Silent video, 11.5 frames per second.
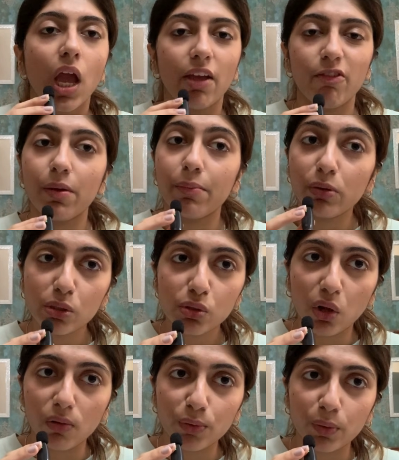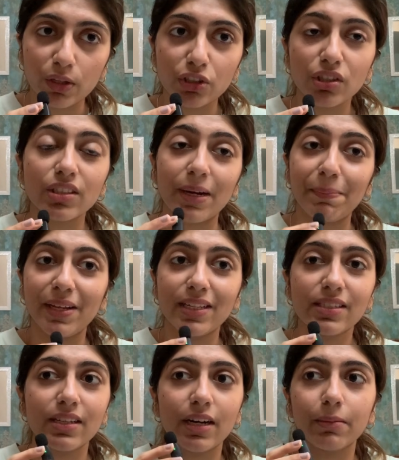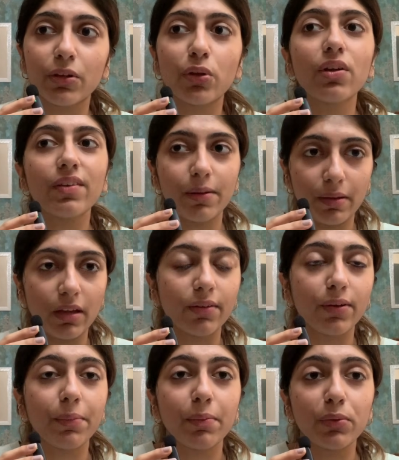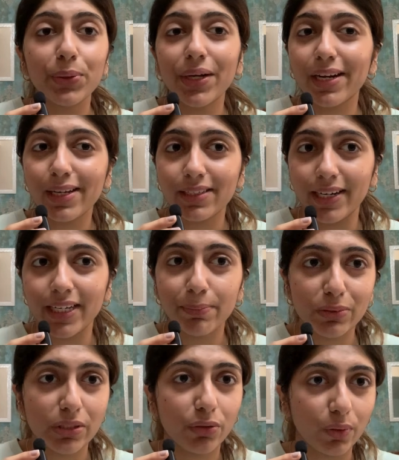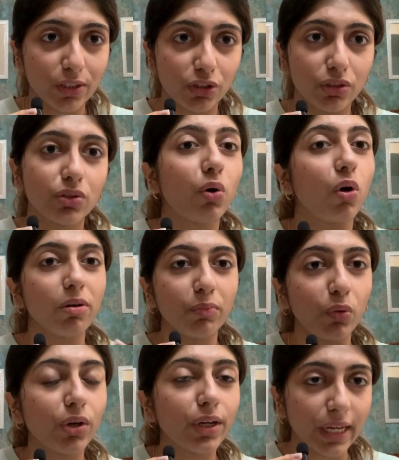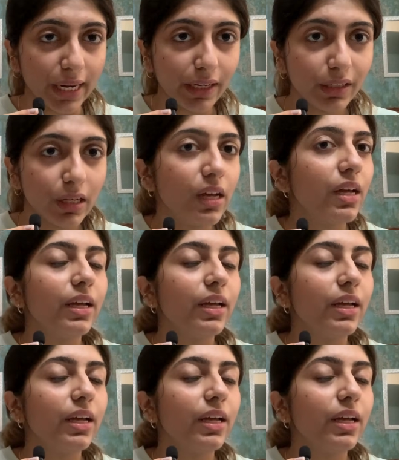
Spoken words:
If I'm able to solve the question, that means that, if I'm able to get like 90% questions or more correct,